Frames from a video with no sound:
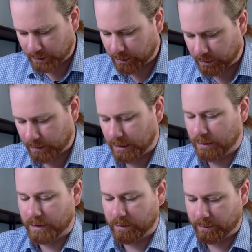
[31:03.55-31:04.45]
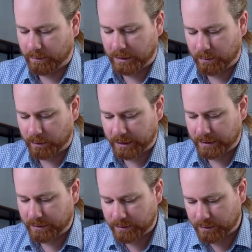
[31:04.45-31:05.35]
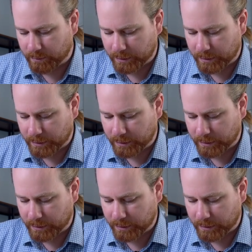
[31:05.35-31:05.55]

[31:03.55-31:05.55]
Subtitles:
I don't know how helpful that one is.